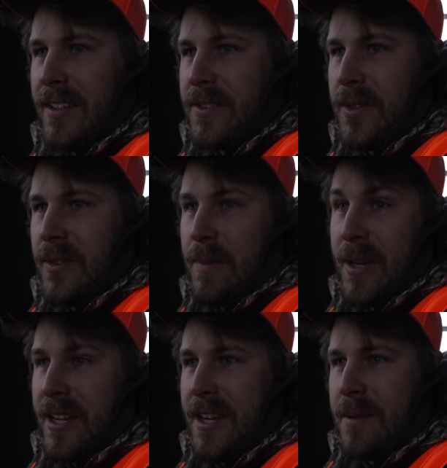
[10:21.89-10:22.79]
So, I
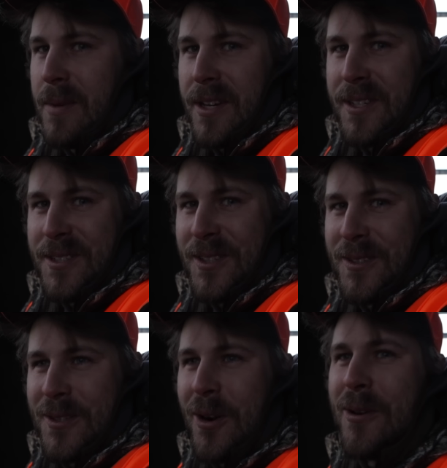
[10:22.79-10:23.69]
mean, any buck is a good
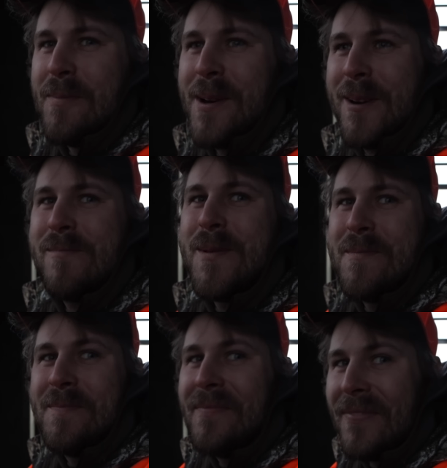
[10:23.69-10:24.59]
starter buck, but
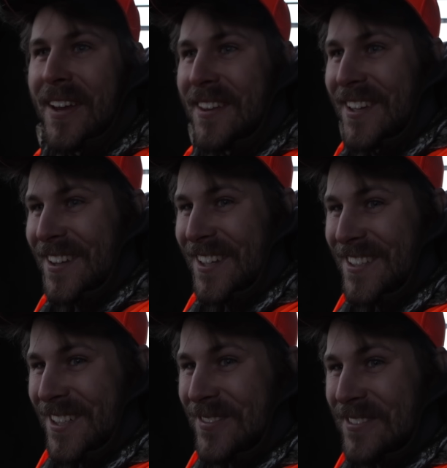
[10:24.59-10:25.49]
I think
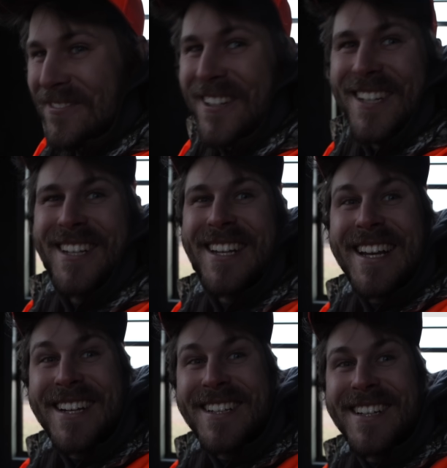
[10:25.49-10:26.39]
that's gonna be freaking
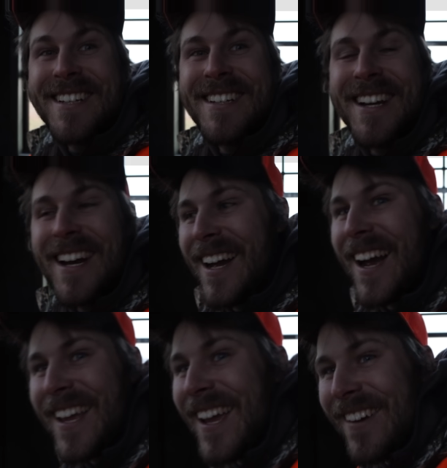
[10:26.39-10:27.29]
dandy.
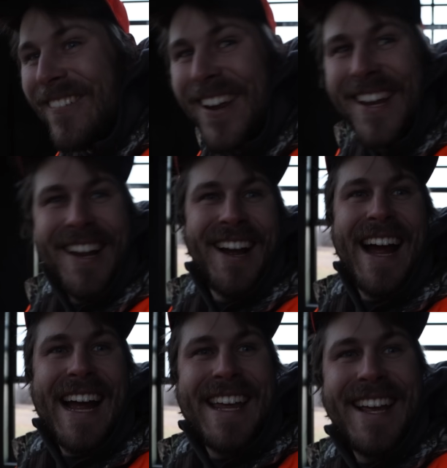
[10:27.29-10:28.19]
I can't wait.
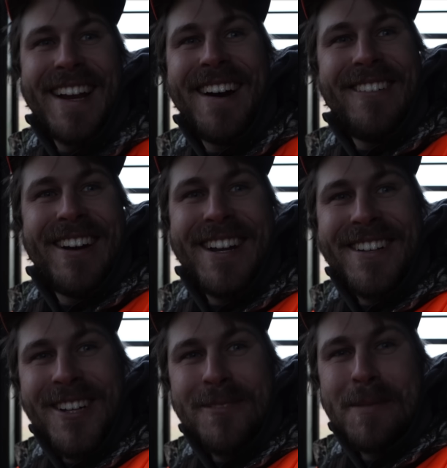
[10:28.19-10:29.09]
I cannot wait to
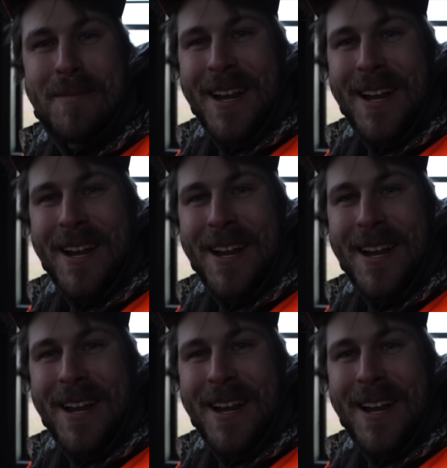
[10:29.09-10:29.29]
go put my